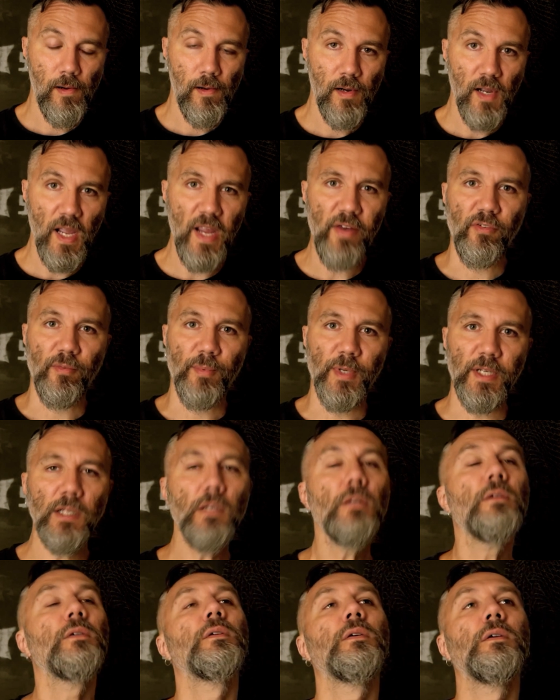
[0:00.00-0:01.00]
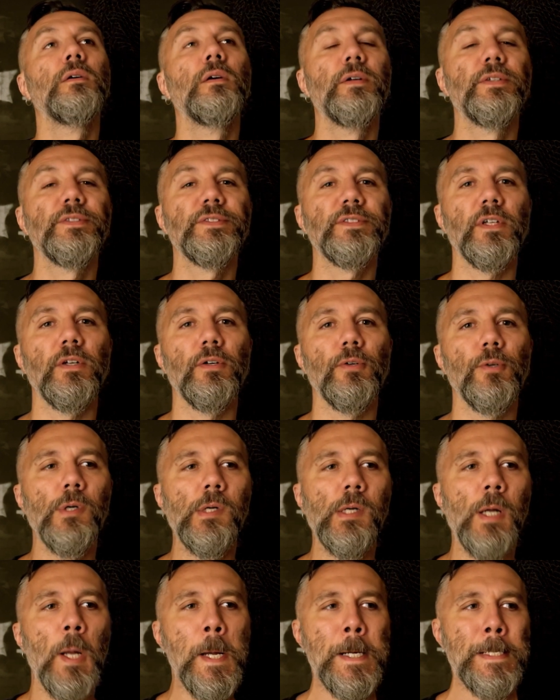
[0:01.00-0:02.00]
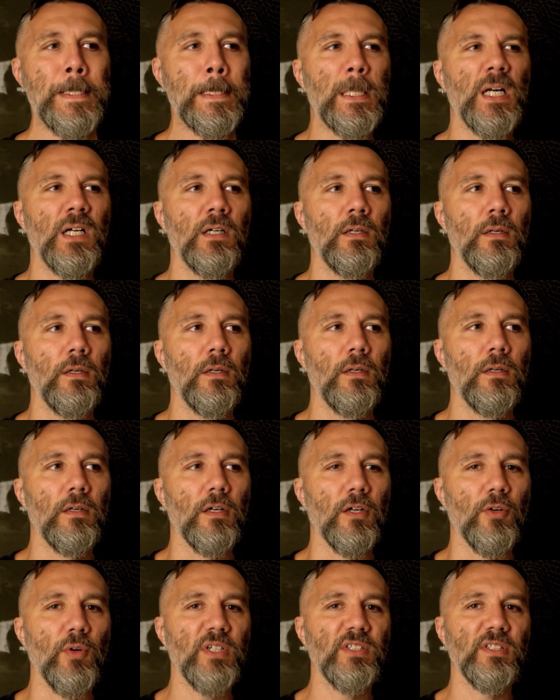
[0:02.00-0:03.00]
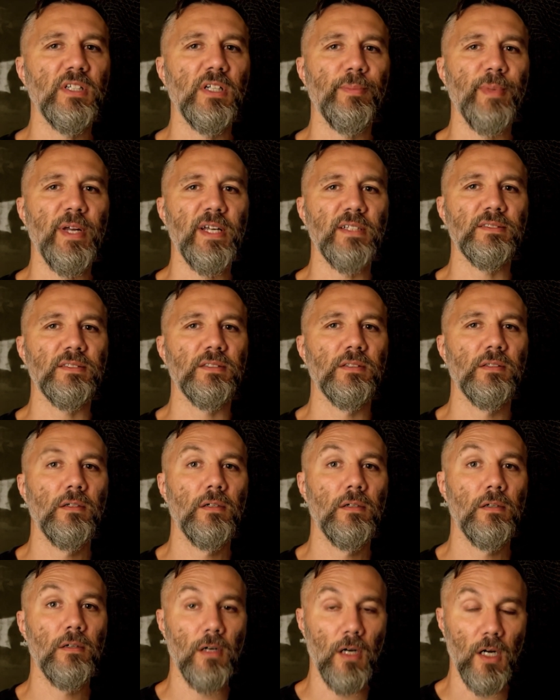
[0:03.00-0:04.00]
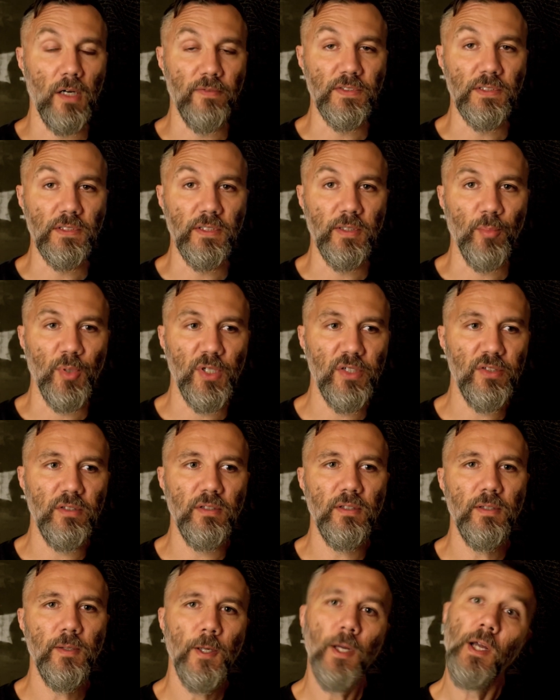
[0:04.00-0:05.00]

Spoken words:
Hey everybody. So, a question I'm asked often in person